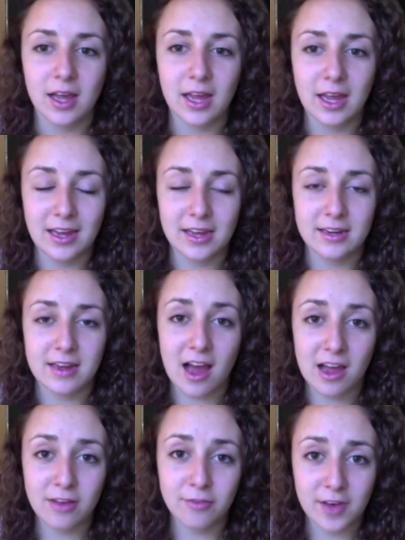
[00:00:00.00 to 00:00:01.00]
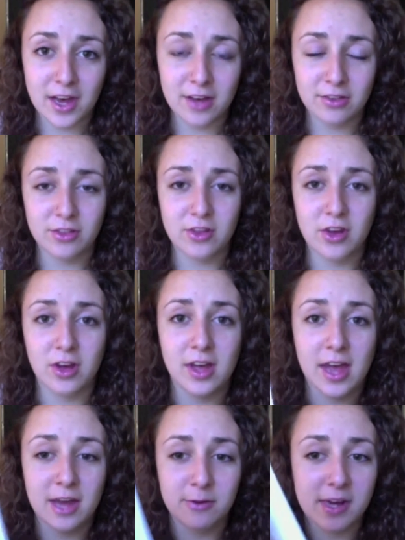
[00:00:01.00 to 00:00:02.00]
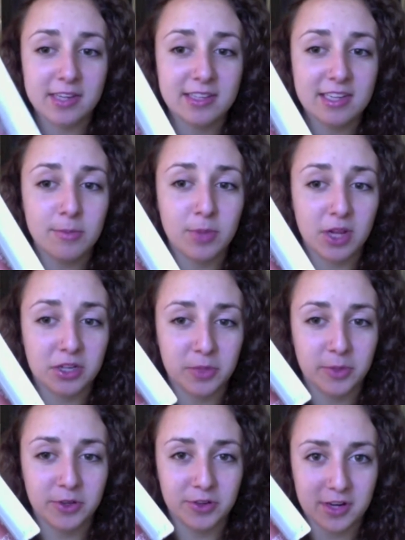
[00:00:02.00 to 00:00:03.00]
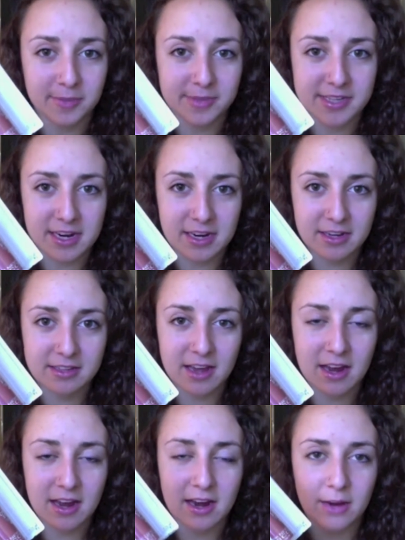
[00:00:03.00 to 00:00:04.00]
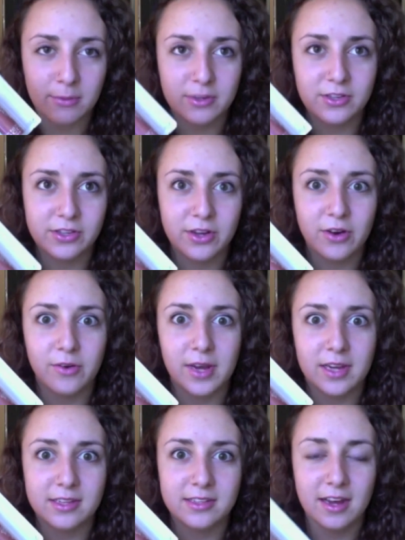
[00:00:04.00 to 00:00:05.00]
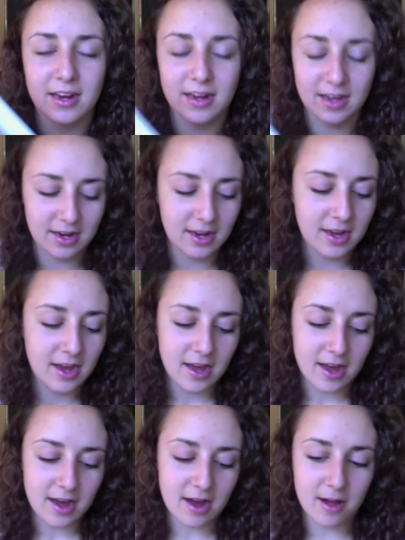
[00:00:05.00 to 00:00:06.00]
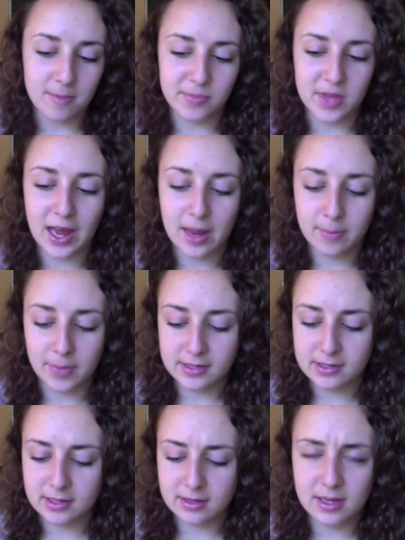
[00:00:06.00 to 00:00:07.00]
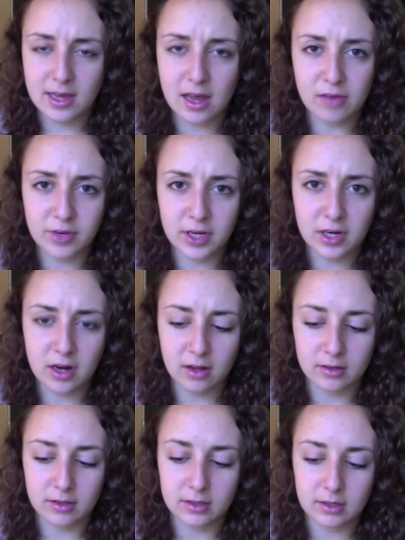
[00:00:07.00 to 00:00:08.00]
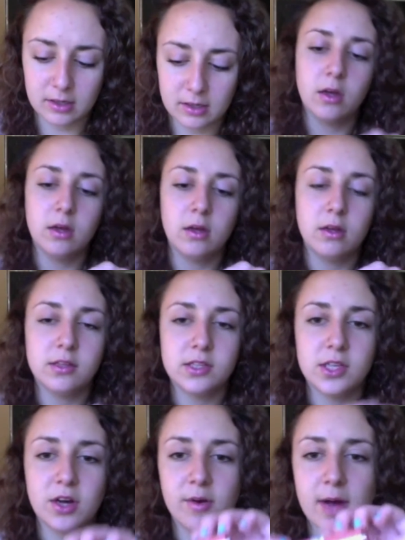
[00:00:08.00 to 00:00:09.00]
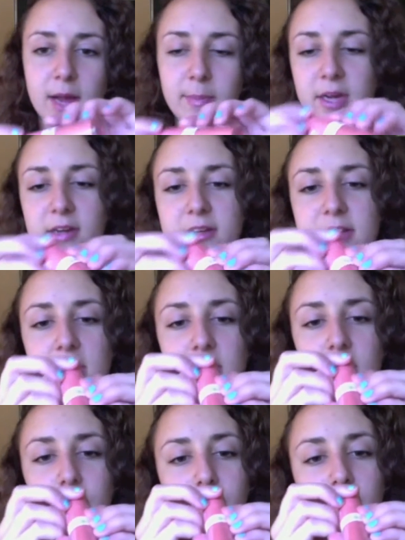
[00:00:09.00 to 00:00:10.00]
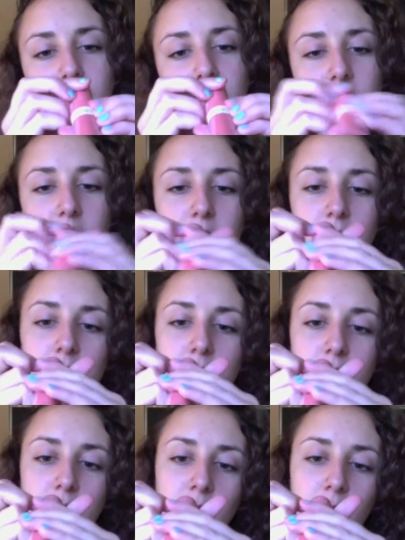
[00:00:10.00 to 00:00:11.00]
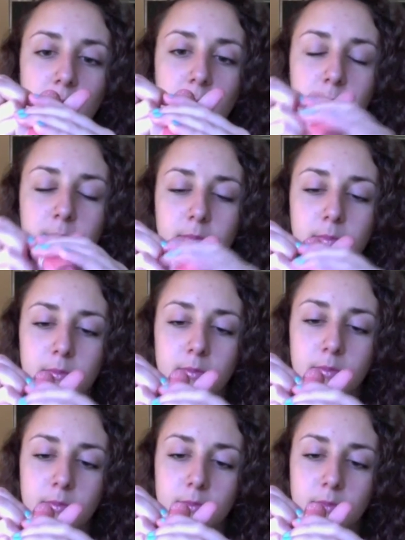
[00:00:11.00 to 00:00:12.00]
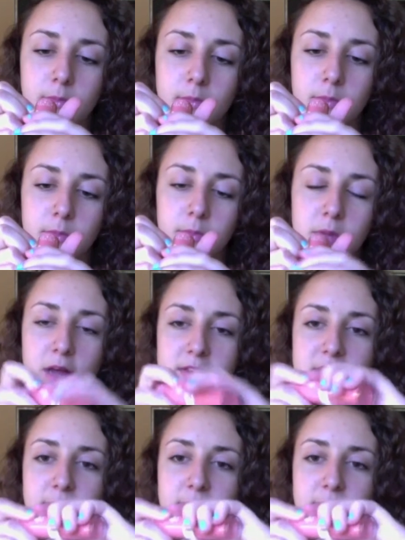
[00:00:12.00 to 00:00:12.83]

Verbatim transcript: and I found the NYC Blushable Cream Sticks and I was so excited. Um, they had basically every color. So I picked up um, Plaza